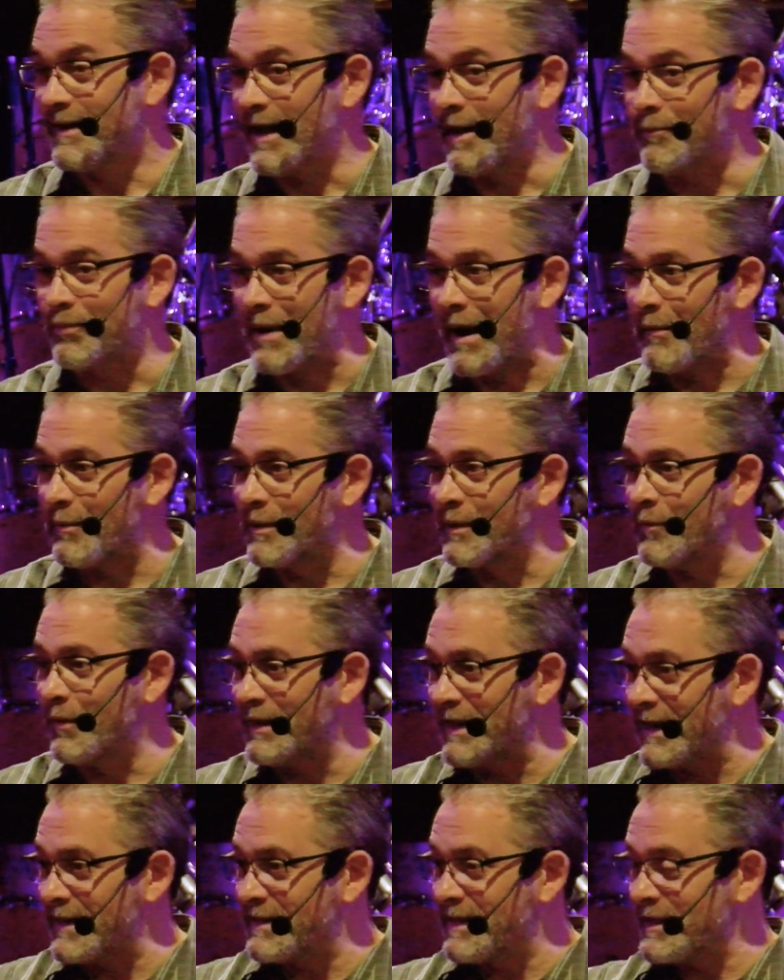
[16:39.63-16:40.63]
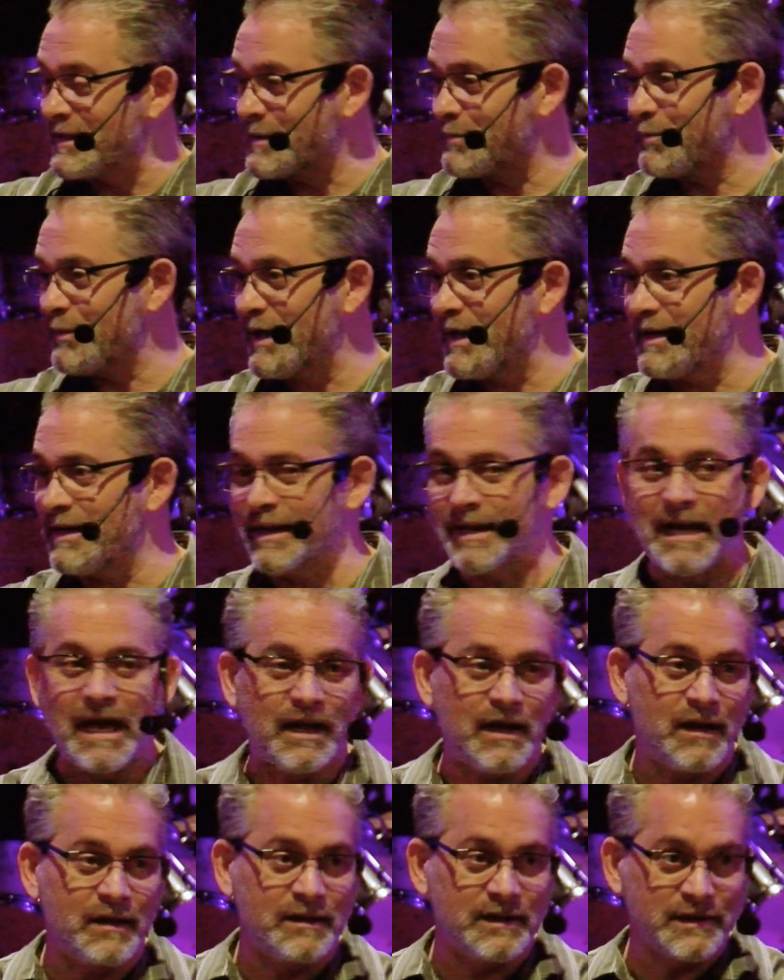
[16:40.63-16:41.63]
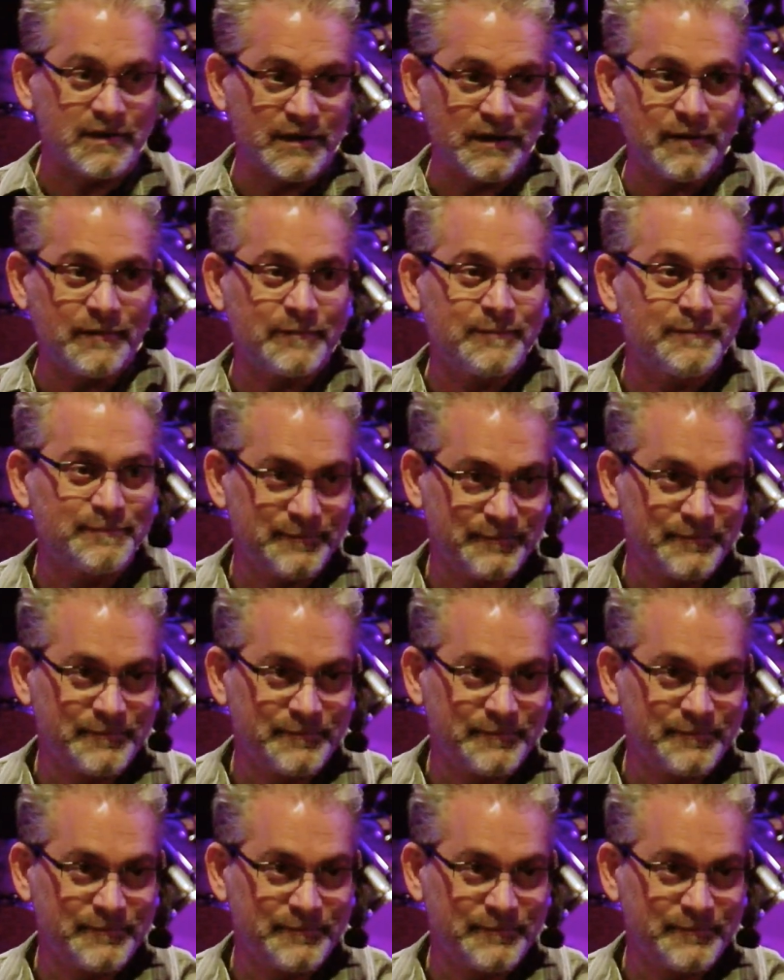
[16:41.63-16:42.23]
And probably when they did split, it got ugly too.